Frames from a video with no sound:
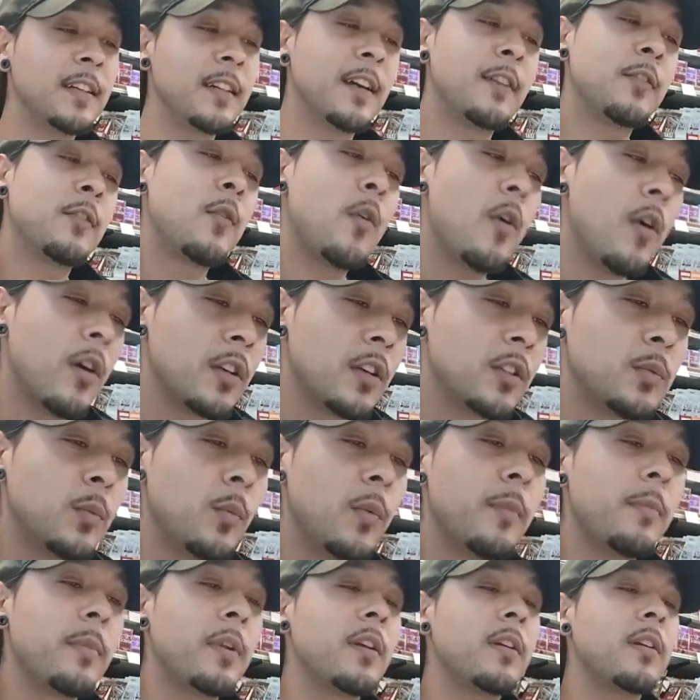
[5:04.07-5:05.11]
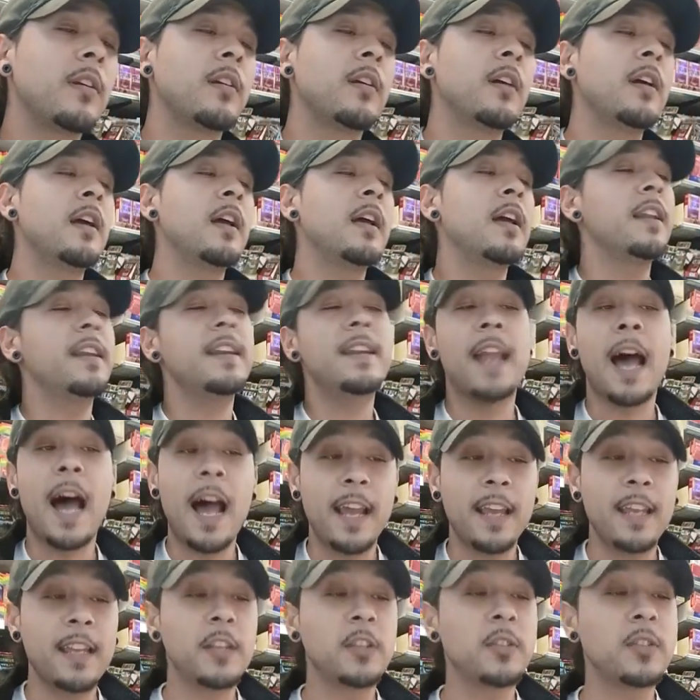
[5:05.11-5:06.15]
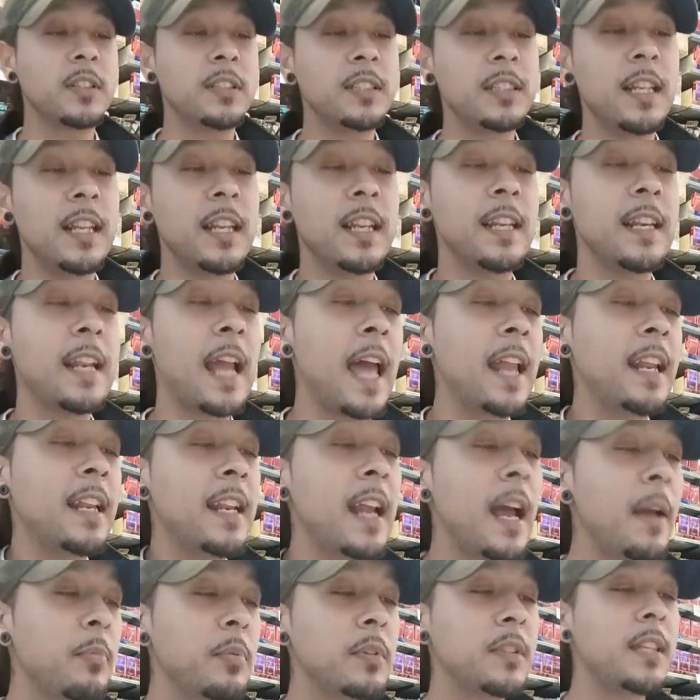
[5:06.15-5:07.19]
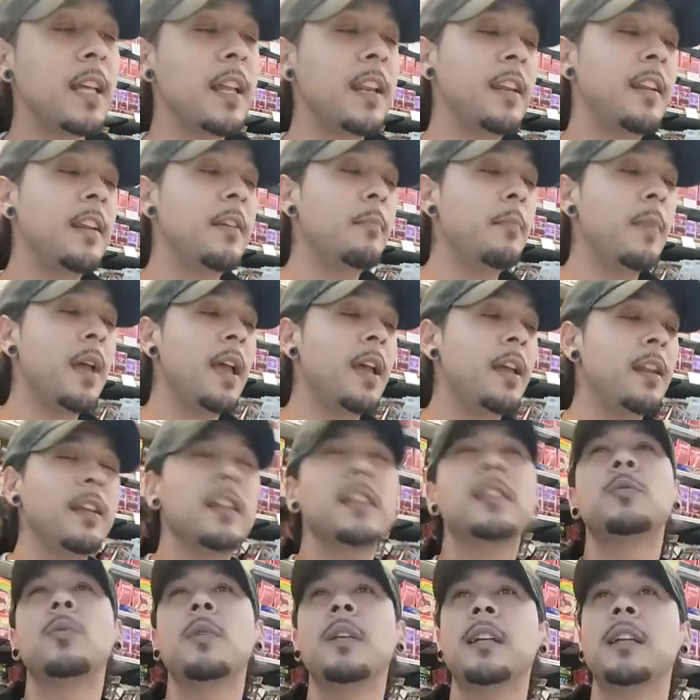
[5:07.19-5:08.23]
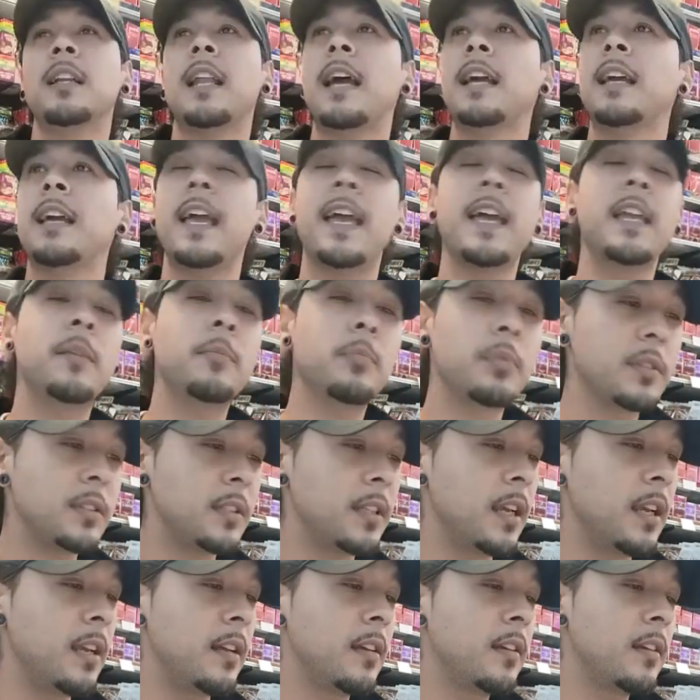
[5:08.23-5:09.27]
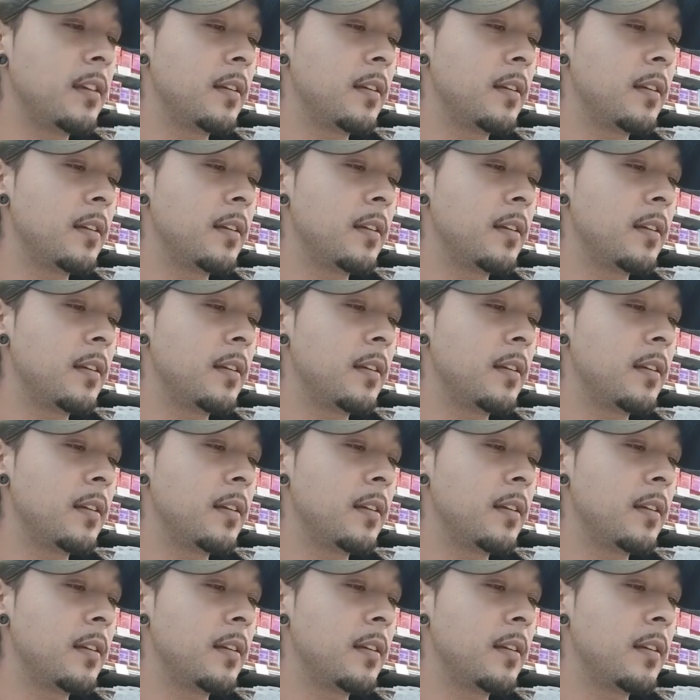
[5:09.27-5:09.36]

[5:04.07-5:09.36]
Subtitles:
Of course, women are not interested in 99% of the men. It's really like 80%,